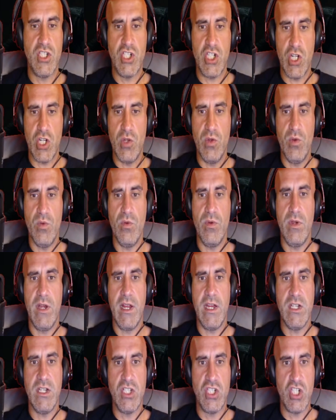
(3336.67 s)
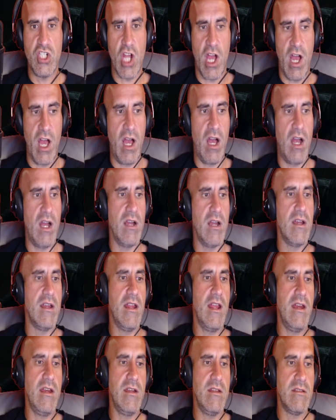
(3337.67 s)
June and John,
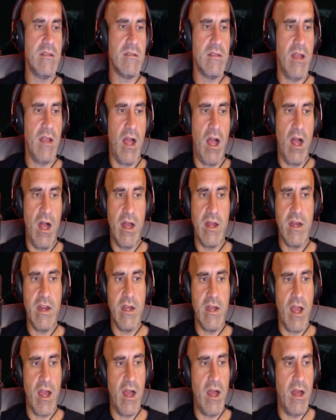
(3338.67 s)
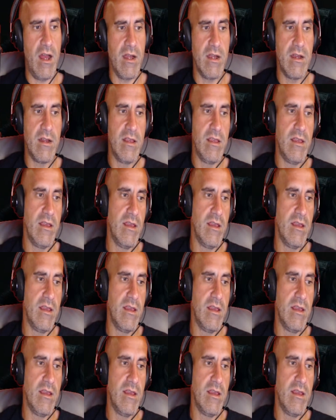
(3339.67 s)
and on and on.